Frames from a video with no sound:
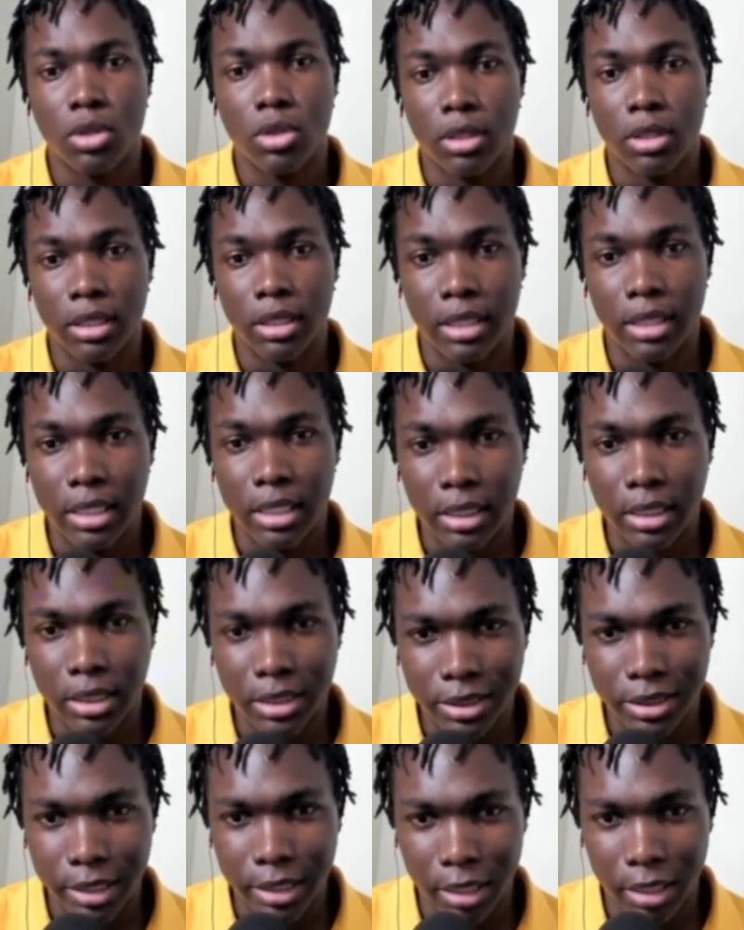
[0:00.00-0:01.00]
Then it's
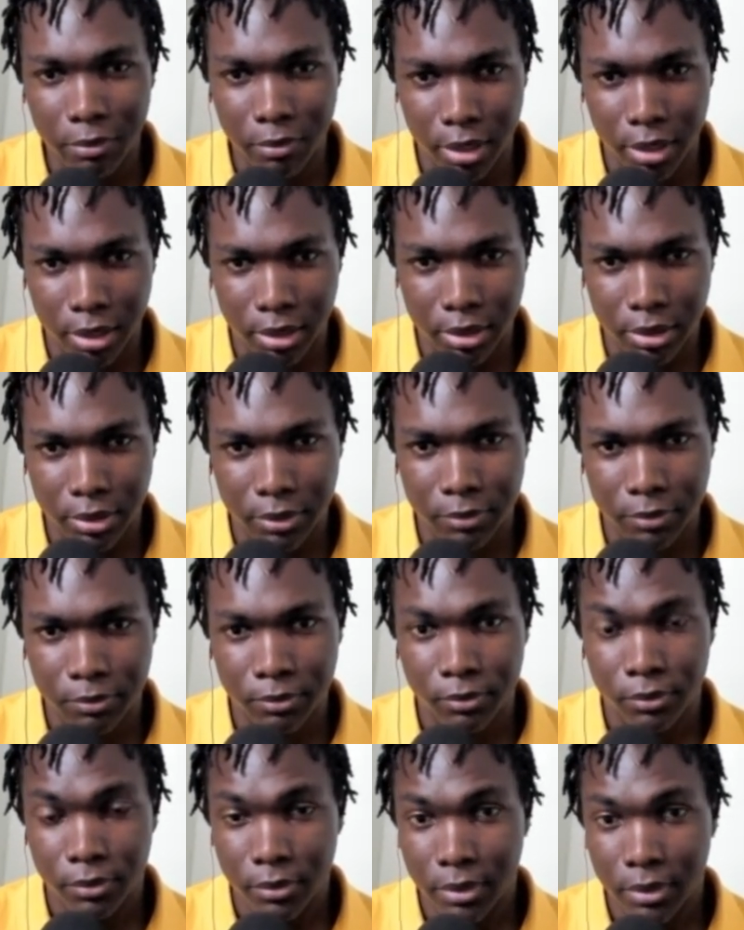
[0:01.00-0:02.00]
checkmate.
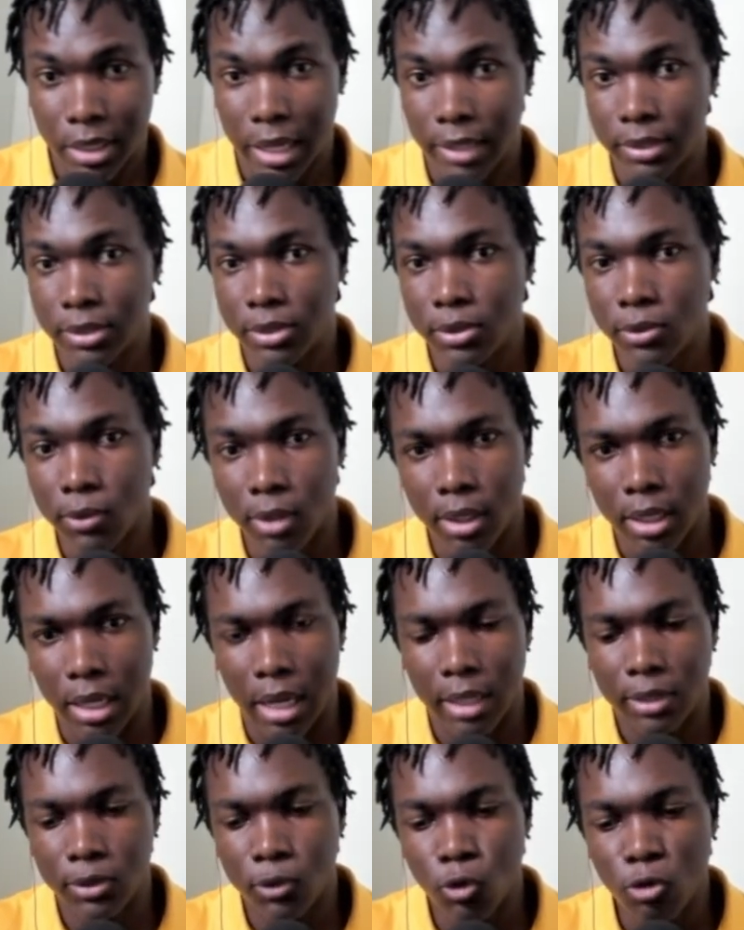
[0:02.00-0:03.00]
That's
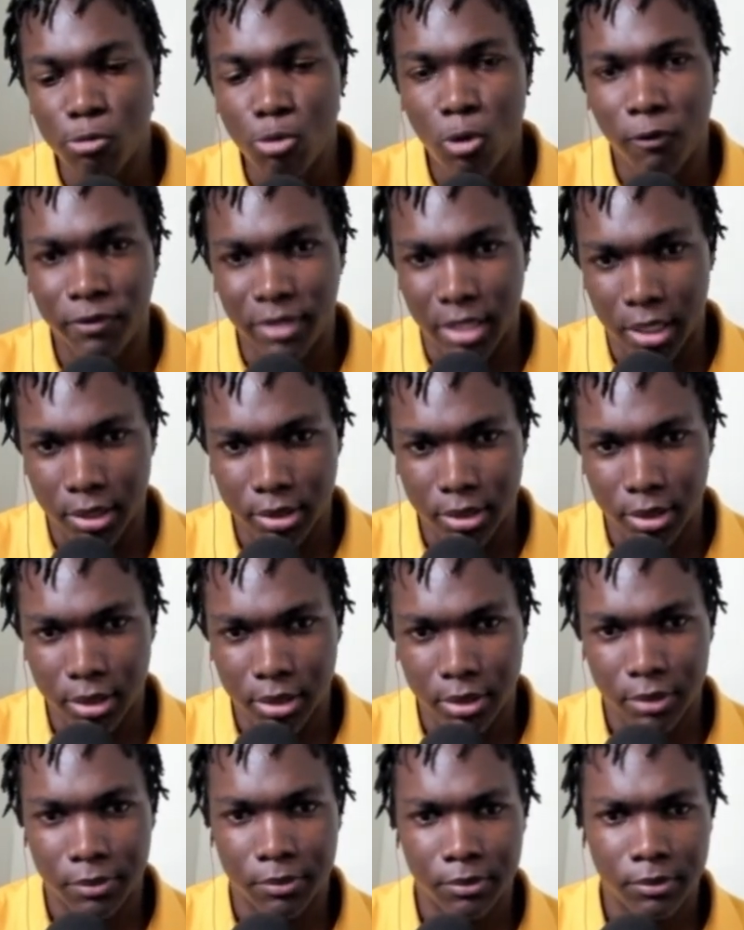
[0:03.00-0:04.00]
a 2-move
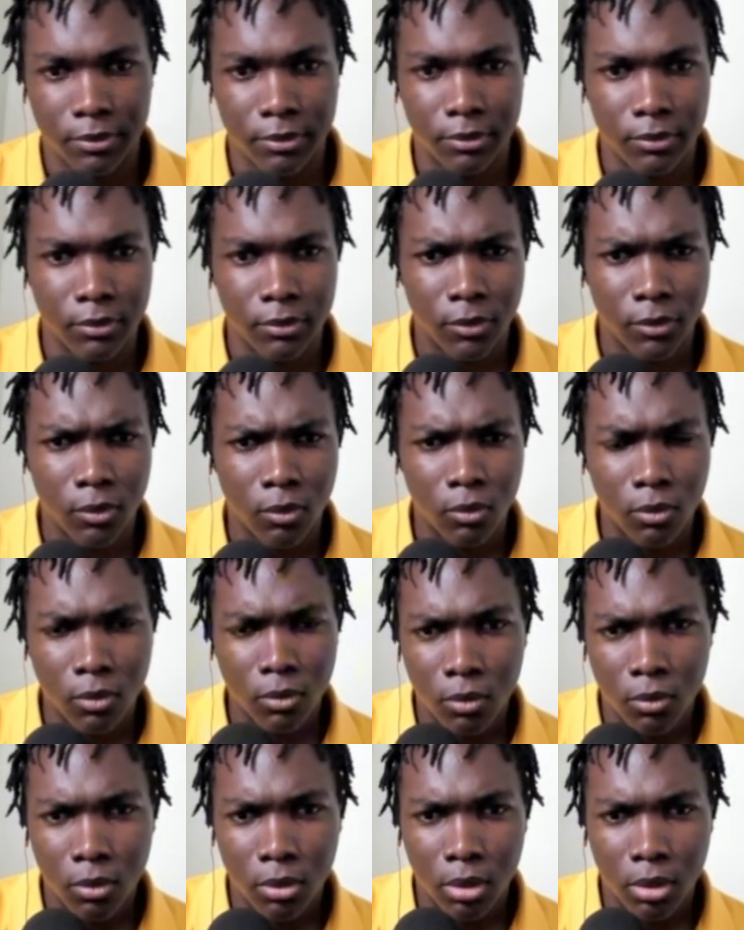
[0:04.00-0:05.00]
tactic.
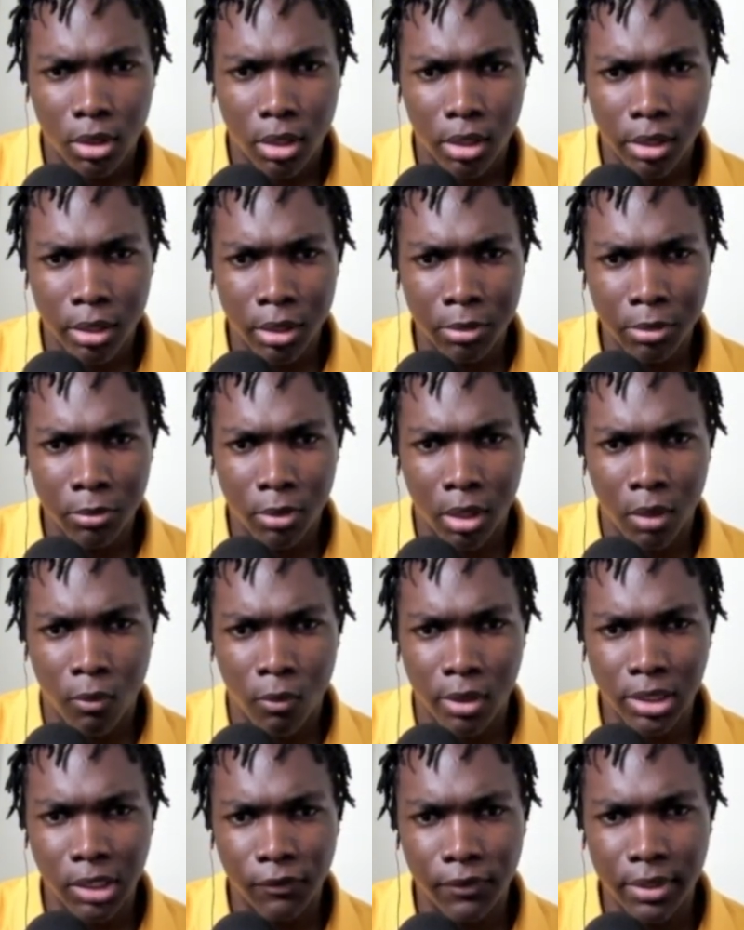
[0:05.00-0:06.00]
Alright,
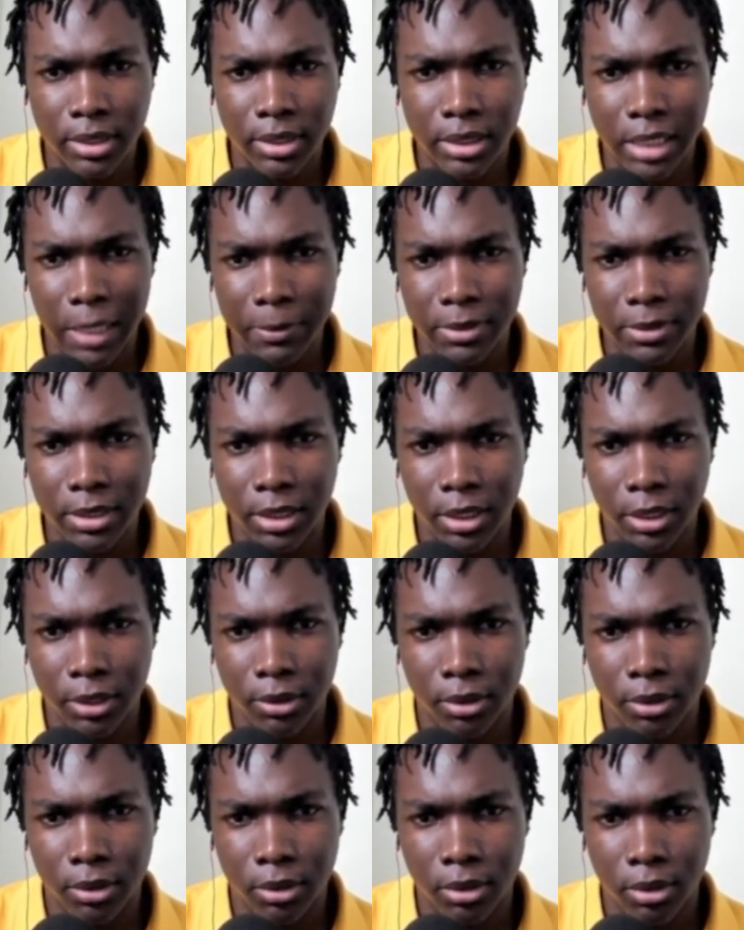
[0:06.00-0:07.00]
what if he steps
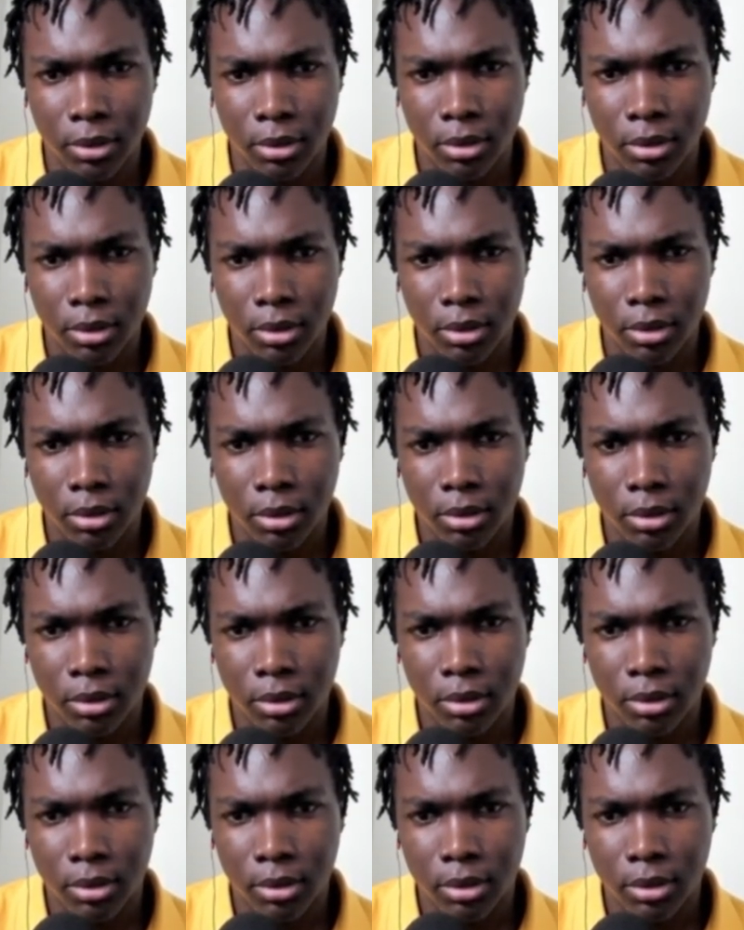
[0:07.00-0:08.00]
here?
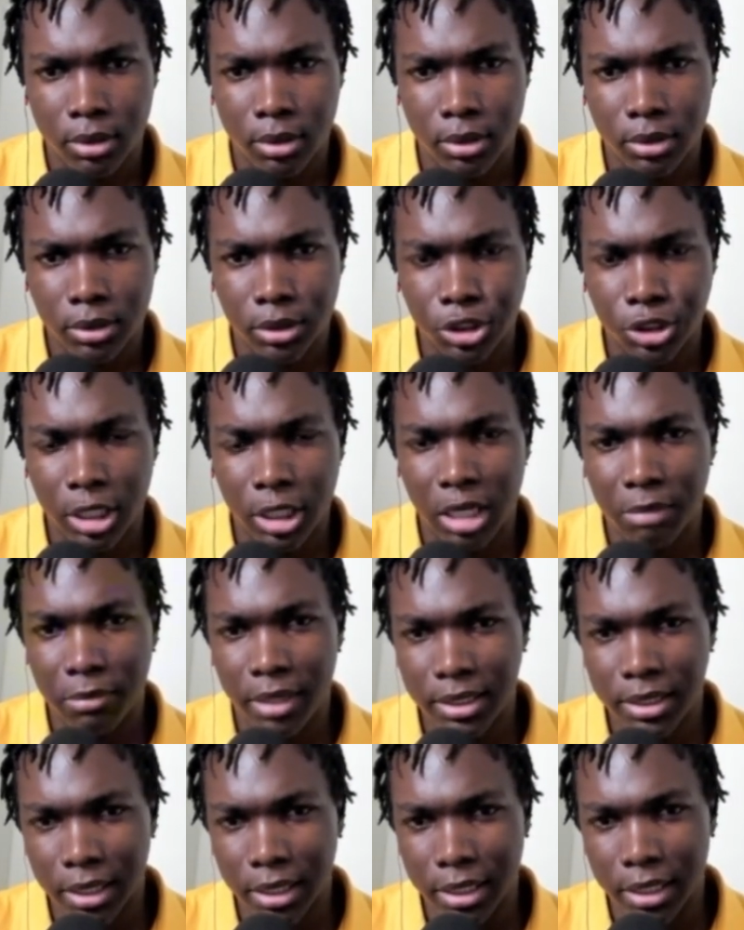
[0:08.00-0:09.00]

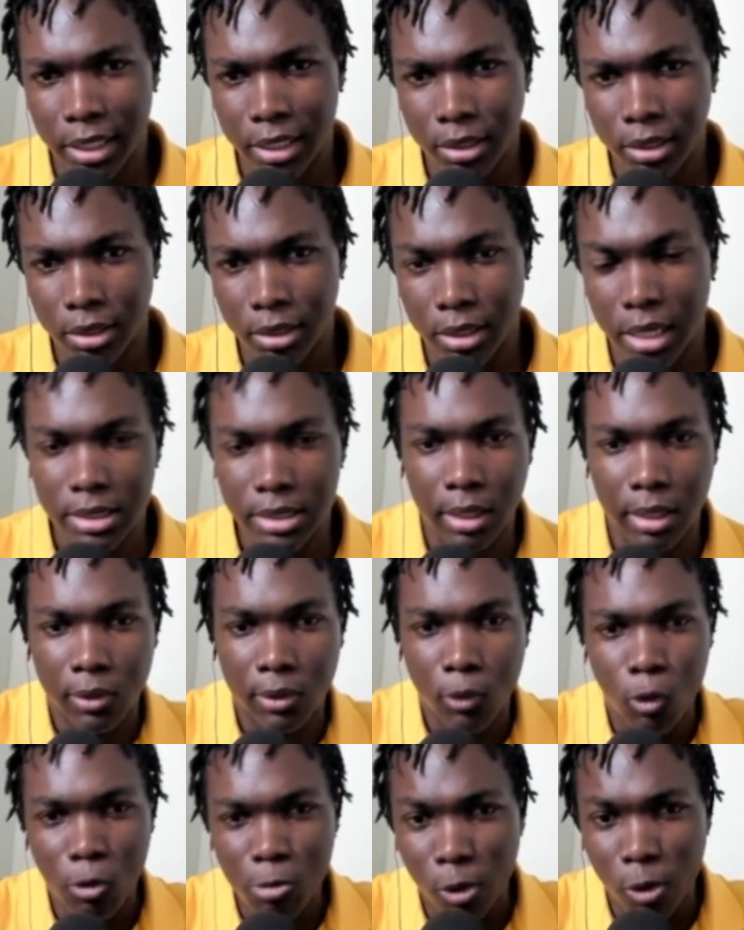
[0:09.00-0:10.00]
Checkmate again. That's a
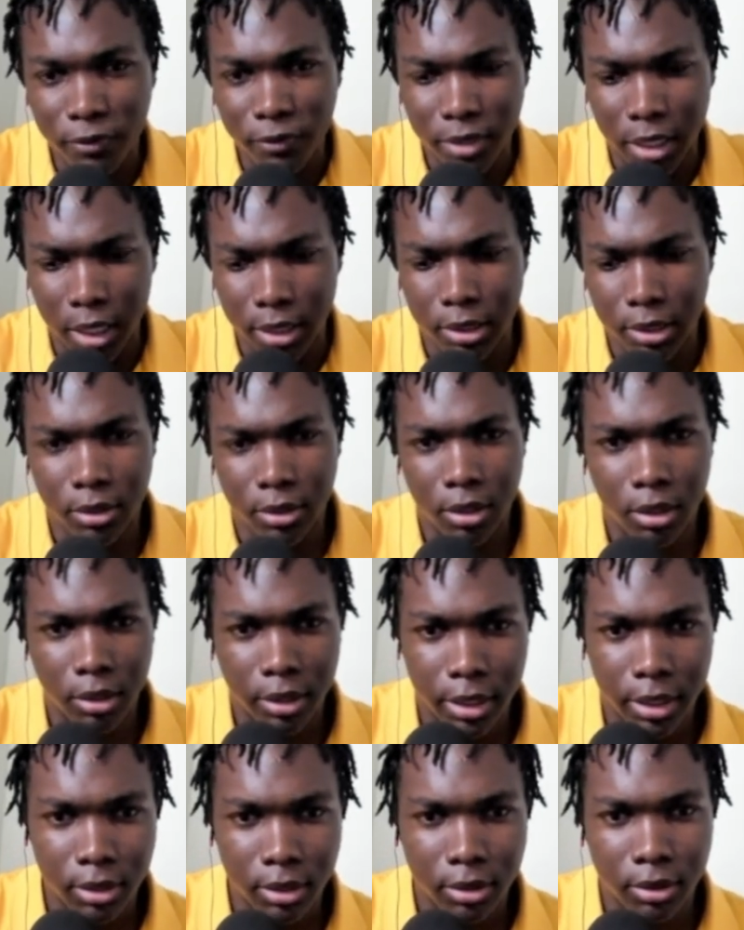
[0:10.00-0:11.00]
2-move tactic.
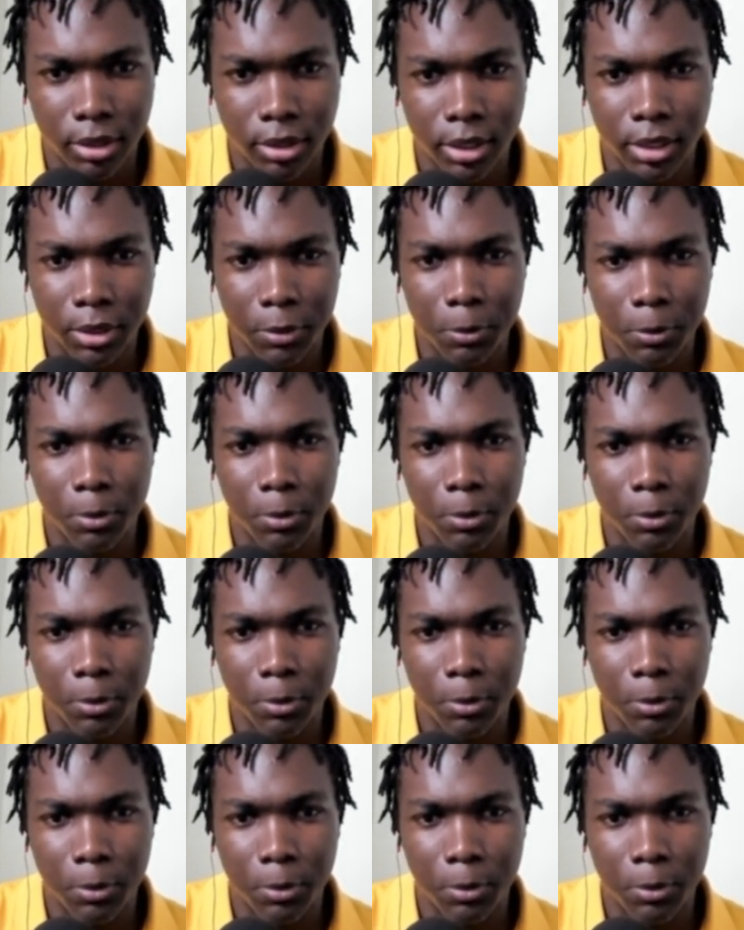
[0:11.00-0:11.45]
Alright.